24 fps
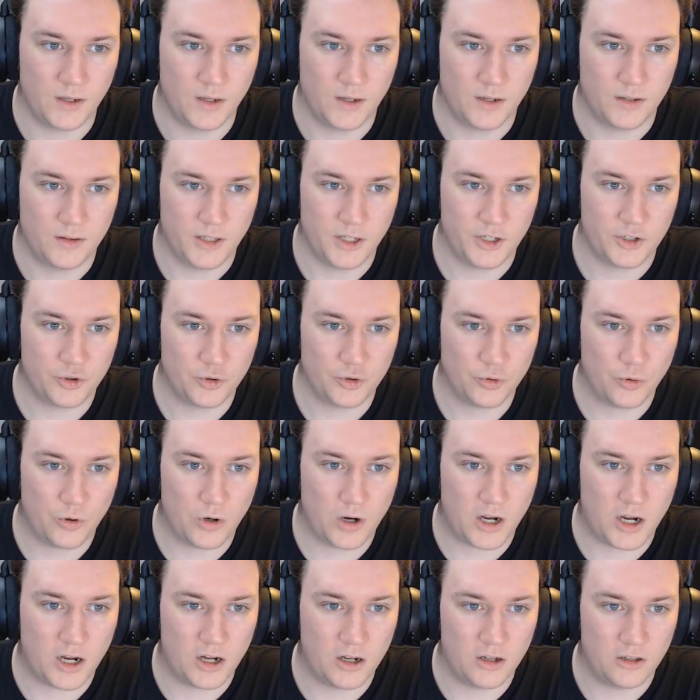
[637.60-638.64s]
There sure
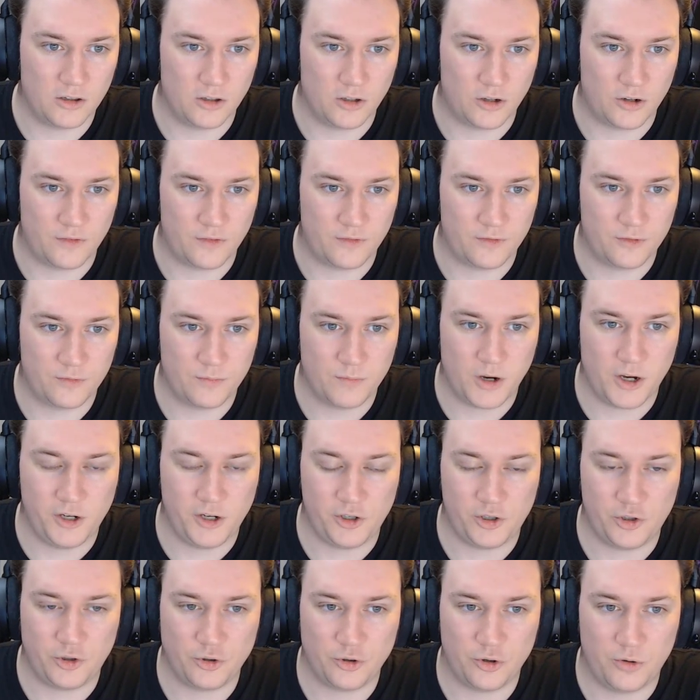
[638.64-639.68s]
are a lot of them. Are you
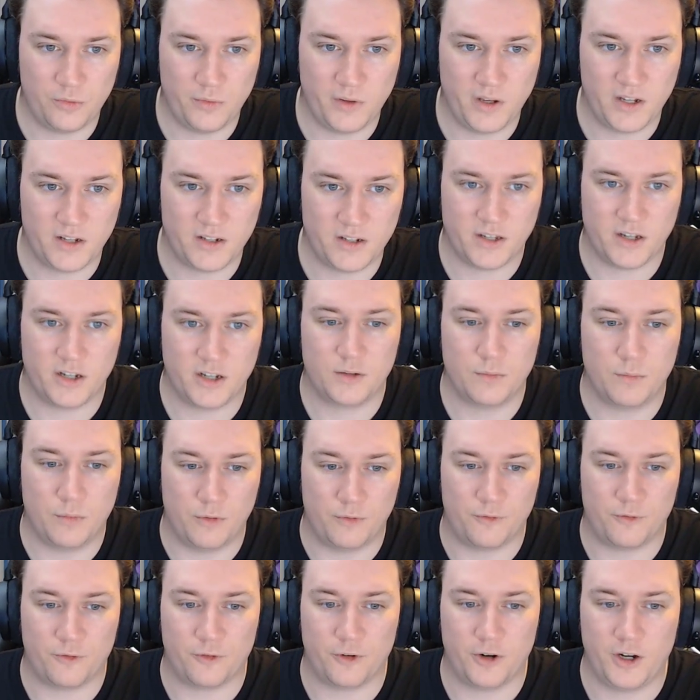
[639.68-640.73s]
sure we can set them all
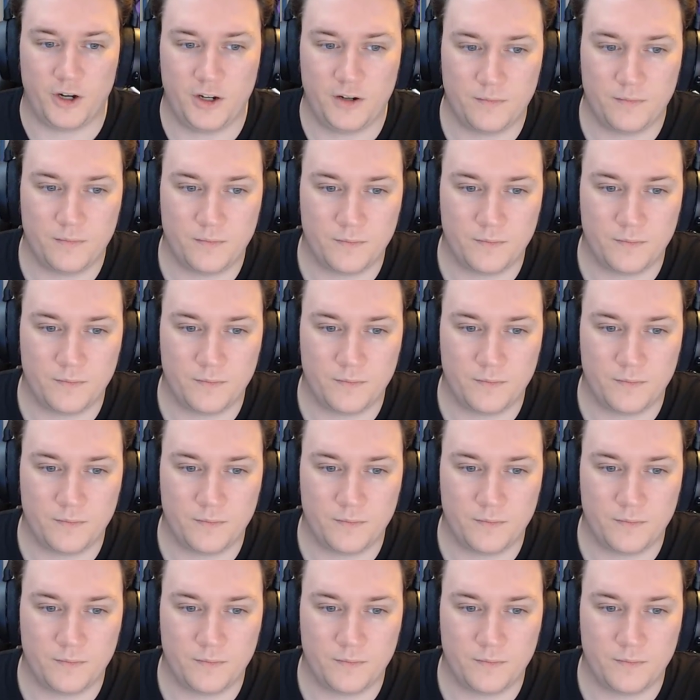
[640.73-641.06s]
free?